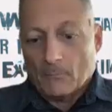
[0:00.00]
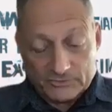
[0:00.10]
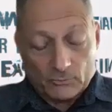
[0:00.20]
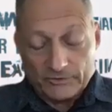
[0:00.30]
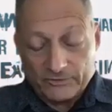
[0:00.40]

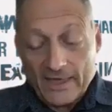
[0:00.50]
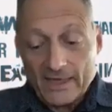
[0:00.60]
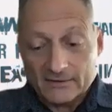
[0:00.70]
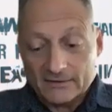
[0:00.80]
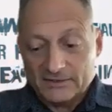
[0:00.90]
which
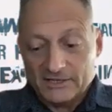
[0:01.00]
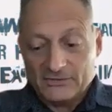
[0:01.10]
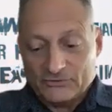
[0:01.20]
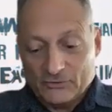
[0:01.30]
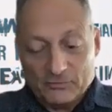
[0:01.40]
then
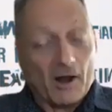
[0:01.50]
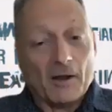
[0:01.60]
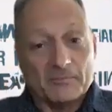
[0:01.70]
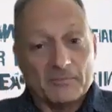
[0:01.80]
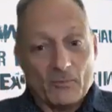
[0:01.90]
leads to the
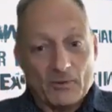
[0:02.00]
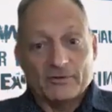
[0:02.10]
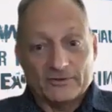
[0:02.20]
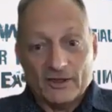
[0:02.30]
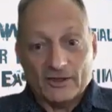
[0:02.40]
problem that we
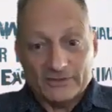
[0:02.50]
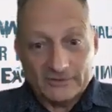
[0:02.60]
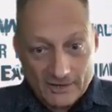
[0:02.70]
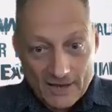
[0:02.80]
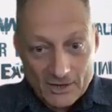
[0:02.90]
were discussing
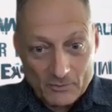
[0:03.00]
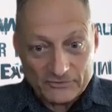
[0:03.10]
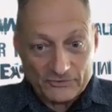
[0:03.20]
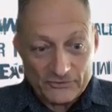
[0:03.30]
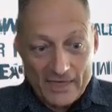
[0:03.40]
today,
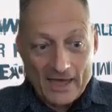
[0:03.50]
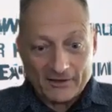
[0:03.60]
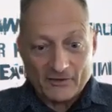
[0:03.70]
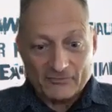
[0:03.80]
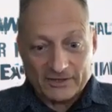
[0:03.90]
which is that
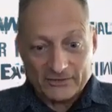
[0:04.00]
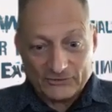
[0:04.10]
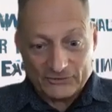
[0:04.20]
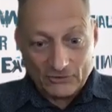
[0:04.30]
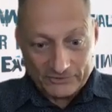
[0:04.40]
of
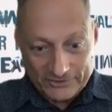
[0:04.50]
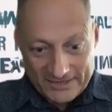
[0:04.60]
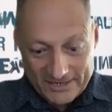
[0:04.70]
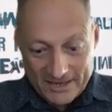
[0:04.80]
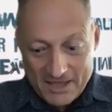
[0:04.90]

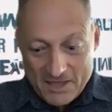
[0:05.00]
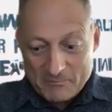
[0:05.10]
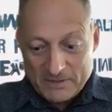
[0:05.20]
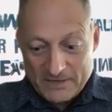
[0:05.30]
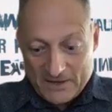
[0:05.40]
consulting,
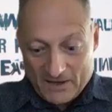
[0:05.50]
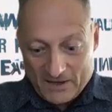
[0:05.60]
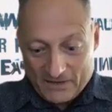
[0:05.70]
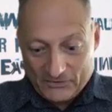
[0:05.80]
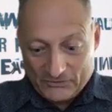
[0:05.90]

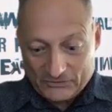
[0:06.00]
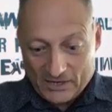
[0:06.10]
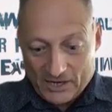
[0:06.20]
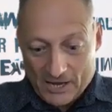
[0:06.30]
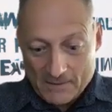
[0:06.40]
because
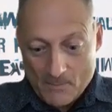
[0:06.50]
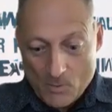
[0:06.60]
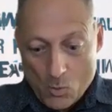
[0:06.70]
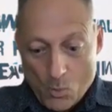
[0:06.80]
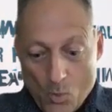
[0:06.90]

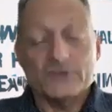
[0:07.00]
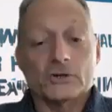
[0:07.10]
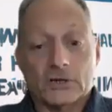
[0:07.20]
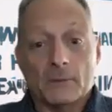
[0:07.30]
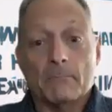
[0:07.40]
when
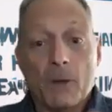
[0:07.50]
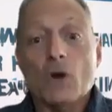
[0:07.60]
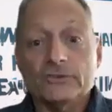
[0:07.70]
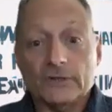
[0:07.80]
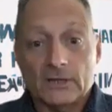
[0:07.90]
you're
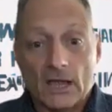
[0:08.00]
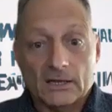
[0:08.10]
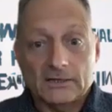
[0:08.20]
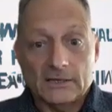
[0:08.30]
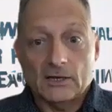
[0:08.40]
composing the
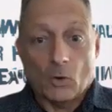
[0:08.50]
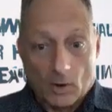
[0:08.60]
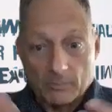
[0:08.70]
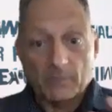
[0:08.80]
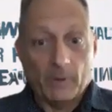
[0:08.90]
idea
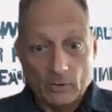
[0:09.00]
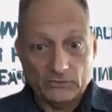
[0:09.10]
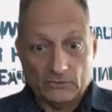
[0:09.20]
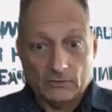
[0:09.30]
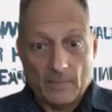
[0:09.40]
or a
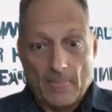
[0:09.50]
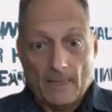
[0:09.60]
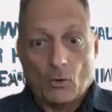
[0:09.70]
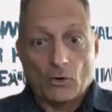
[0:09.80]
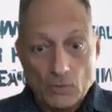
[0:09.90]
proposal,
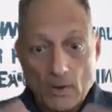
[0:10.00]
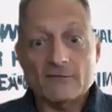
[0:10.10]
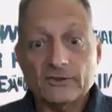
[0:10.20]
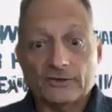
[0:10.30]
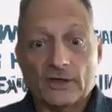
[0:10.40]
or you
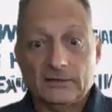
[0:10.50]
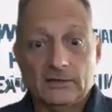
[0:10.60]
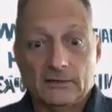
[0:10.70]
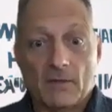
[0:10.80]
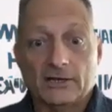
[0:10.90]
have this
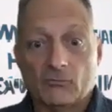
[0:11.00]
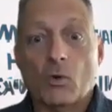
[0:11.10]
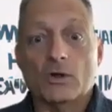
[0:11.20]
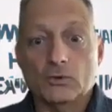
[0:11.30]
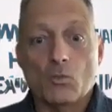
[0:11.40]
idea in mind of
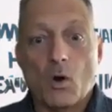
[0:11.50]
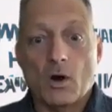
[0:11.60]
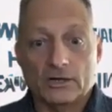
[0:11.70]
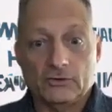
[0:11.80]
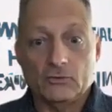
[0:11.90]
what you
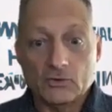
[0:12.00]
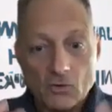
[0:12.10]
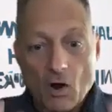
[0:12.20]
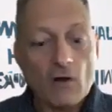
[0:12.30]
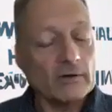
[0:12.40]
want to do,
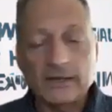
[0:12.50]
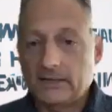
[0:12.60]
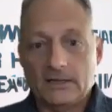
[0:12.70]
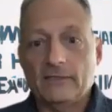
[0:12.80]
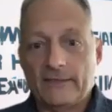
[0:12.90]
you're
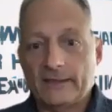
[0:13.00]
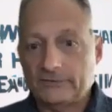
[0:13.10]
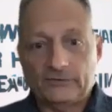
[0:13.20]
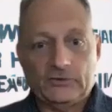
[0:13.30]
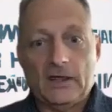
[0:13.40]
already in
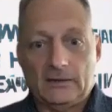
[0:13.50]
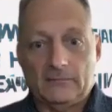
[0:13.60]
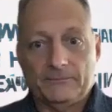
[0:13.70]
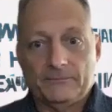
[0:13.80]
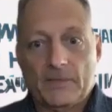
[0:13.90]
that state.
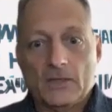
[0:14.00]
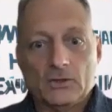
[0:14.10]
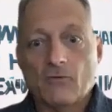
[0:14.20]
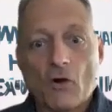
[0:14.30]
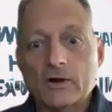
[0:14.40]

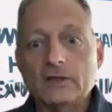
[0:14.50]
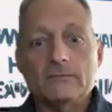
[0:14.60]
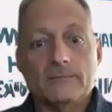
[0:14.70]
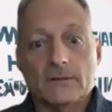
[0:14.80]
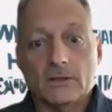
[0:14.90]
You've already,